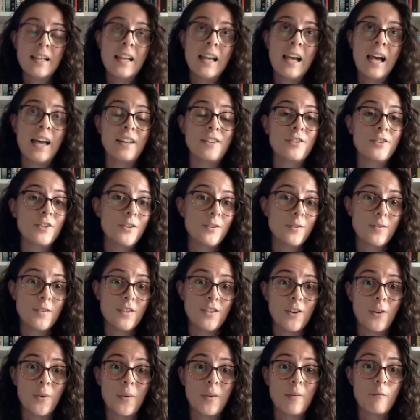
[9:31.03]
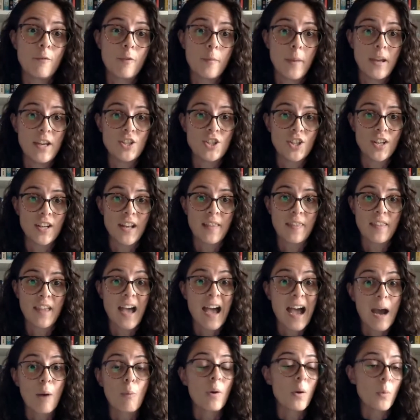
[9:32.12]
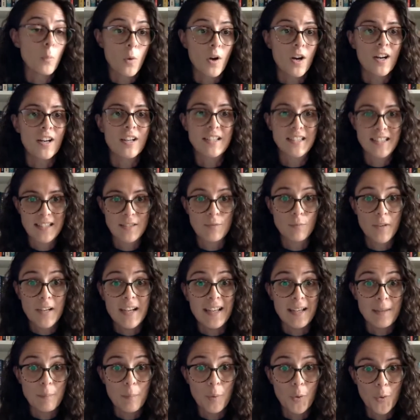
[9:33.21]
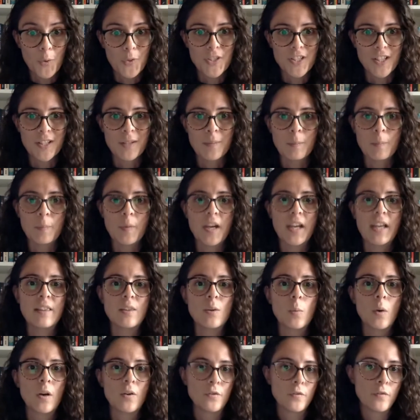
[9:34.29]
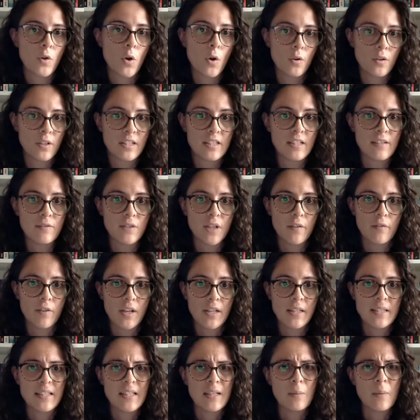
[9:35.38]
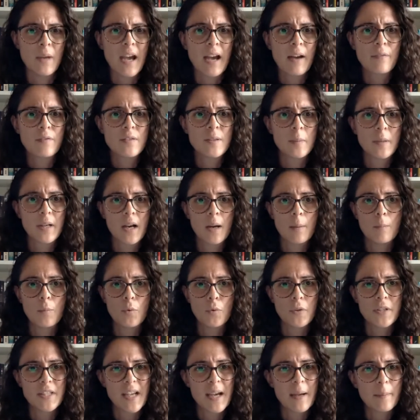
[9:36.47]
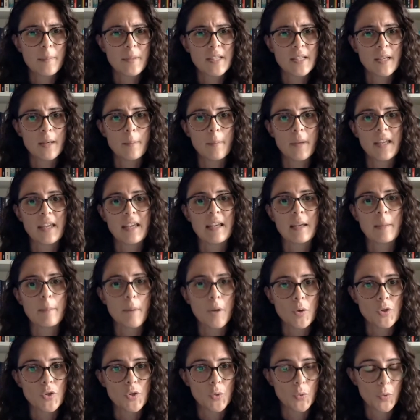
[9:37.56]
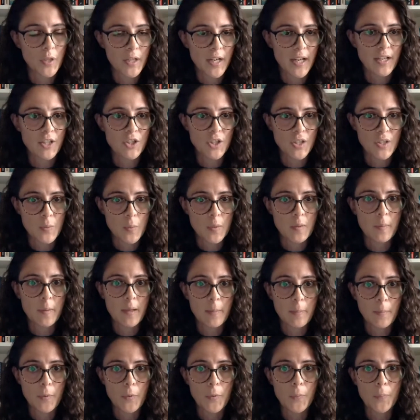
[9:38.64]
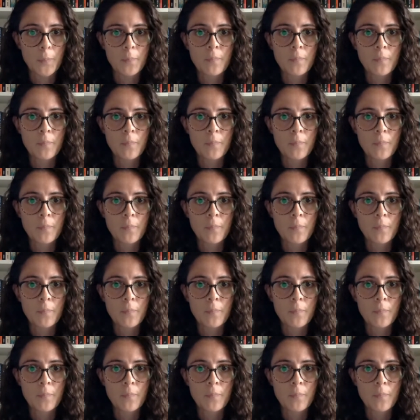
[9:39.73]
And, information and the how it works is really important. But in the world of cognitive diversity, we have to become more adept at making emotional connections with people.